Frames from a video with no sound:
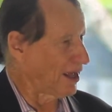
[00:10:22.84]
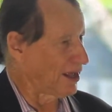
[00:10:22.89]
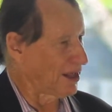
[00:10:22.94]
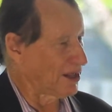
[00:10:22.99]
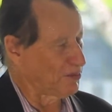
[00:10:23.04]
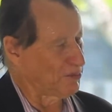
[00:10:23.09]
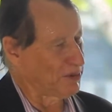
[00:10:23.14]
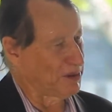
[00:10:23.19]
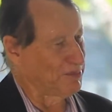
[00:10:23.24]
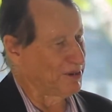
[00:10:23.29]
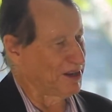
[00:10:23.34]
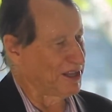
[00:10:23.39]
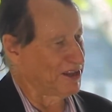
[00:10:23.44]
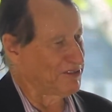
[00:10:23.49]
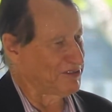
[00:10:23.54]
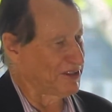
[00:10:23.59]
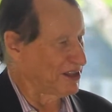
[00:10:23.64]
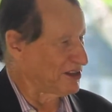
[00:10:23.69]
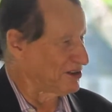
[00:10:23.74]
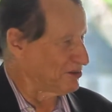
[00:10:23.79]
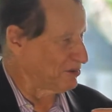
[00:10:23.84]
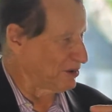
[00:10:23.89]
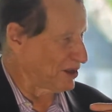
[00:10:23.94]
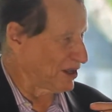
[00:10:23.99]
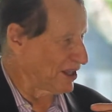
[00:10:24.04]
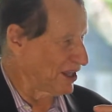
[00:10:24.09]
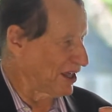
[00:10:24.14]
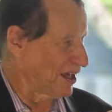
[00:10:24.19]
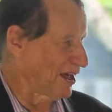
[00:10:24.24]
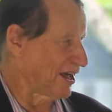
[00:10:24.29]
We believe that
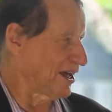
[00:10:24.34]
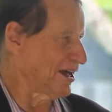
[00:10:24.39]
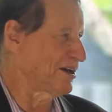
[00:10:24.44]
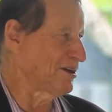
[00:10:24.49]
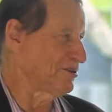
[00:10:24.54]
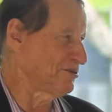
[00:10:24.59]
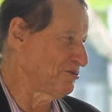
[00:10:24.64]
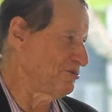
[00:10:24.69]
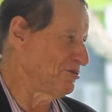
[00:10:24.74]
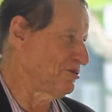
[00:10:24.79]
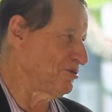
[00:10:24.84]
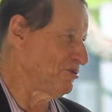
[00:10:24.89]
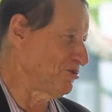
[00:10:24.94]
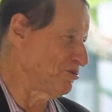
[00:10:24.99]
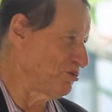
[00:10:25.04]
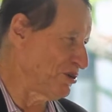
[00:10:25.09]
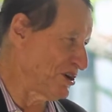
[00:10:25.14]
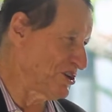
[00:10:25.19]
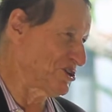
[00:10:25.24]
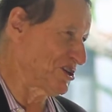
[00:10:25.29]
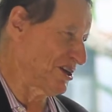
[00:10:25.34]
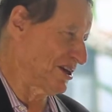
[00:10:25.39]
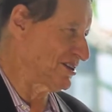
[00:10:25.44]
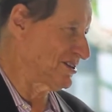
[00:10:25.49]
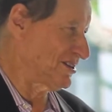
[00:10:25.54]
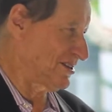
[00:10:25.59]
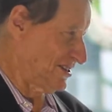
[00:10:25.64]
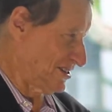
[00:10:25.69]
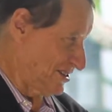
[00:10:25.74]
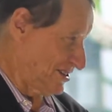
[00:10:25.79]
we are reaching
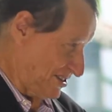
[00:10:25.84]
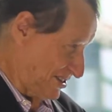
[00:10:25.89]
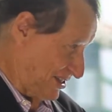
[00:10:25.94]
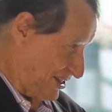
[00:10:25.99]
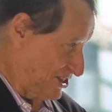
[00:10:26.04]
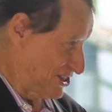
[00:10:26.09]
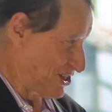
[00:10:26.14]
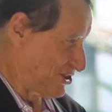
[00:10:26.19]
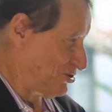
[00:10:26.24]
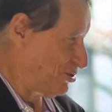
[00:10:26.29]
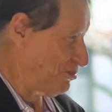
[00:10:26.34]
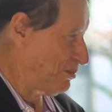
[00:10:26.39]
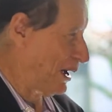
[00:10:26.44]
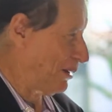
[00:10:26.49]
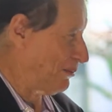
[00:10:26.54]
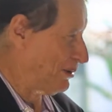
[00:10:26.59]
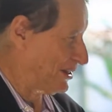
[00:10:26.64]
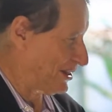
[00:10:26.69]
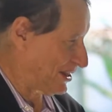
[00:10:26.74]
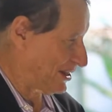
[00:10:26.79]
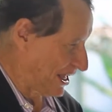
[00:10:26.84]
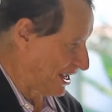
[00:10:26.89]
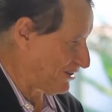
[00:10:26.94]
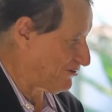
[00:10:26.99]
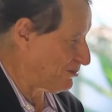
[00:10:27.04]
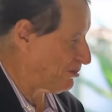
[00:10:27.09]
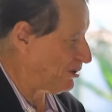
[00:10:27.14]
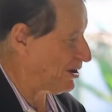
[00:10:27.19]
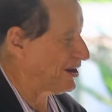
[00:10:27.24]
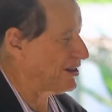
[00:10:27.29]
the general public,
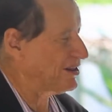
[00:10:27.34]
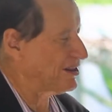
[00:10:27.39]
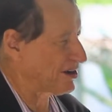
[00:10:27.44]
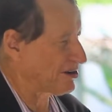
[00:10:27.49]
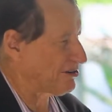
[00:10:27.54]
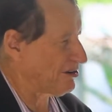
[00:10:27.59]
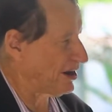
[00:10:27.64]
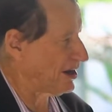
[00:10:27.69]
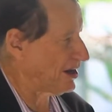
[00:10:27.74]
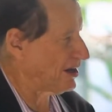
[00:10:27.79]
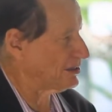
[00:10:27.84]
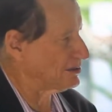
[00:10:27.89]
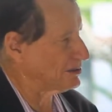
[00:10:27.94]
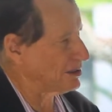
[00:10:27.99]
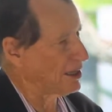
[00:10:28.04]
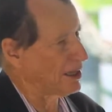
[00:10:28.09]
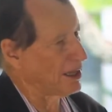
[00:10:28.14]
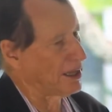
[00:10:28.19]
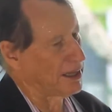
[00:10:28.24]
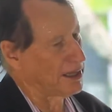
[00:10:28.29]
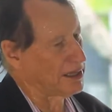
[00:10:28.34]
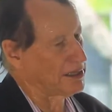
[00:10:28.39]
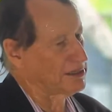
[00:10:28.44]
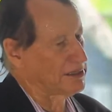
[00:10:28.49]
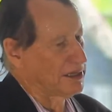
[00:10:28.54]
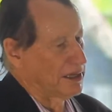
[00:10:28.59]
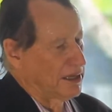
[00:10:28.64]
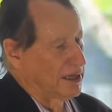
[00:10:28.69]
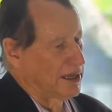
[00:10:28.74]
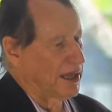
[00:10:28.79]
everybody, the crowd. And
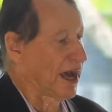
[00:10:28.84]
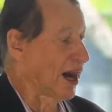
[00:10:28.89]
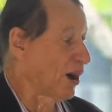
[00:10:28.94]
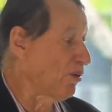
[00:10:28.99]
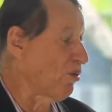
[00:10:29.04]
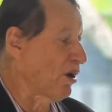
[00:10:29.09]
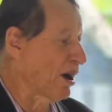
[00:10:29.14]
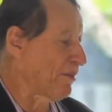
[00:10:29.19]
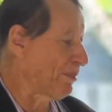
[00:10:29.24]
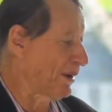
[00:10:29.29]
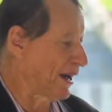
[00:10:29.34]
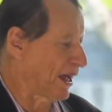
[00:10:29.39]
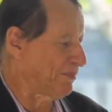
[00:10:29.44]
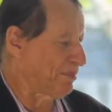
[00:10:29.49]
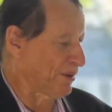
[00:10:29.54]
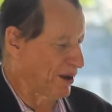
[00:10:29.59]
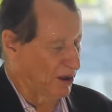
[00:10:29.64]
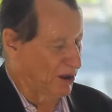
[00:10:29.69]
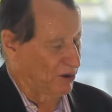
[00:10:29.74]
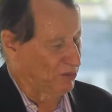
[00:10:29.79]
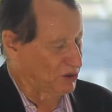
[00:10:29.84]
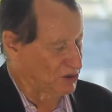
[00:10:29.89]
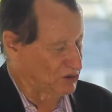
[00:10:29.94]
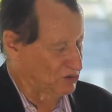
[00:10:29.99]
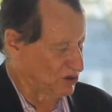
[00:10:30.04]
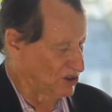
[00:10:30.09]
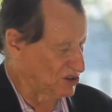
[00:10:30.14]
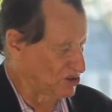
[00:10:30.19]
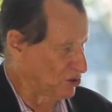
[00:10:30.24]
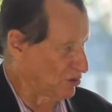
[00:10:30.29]
our white paper, which was
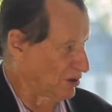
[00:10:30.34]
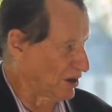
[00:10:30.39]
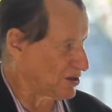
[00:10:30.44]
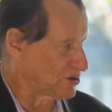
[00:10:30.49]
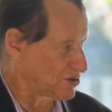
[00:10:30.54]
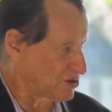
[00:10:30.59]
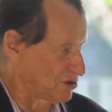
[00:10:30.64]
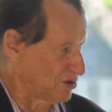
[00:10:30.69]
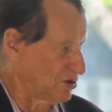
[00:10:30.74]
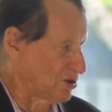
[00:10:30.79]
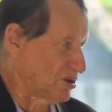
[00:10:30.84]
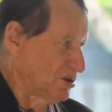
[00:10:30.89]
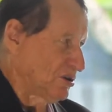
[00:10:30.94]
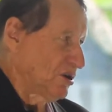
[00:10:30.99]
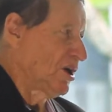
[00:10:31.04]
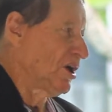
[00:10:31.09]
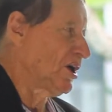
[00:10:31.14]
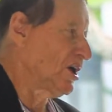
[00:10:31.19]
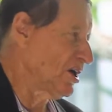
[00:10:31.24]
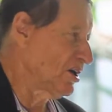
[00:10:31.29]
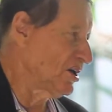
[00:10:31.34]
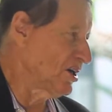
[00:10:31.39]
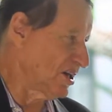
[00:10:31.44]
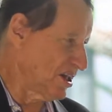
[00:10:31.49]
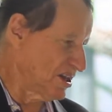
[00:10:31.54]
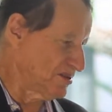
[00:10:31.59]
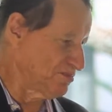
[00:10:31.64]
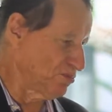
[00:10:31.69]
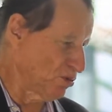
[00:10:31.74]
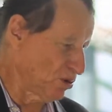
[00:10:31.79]
due out soon,
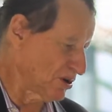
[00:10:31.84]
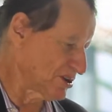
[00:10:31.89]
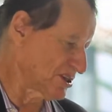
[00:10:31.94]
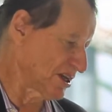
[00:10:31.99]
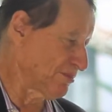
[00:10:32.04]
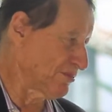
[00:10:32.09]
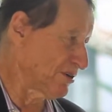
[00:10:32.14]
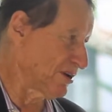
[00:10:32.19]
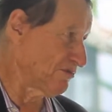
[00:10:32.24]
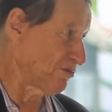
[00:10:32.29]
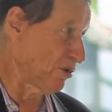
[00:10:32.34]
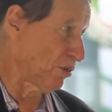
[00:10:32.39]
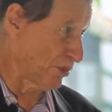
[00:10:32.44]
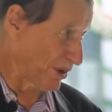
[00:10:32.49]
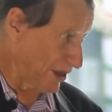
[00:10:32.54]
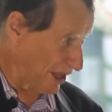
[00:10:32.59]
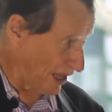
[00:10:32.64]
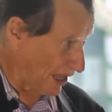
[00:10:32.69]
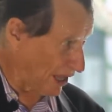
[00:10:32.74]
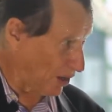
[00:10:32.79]
is more a summary of what we are,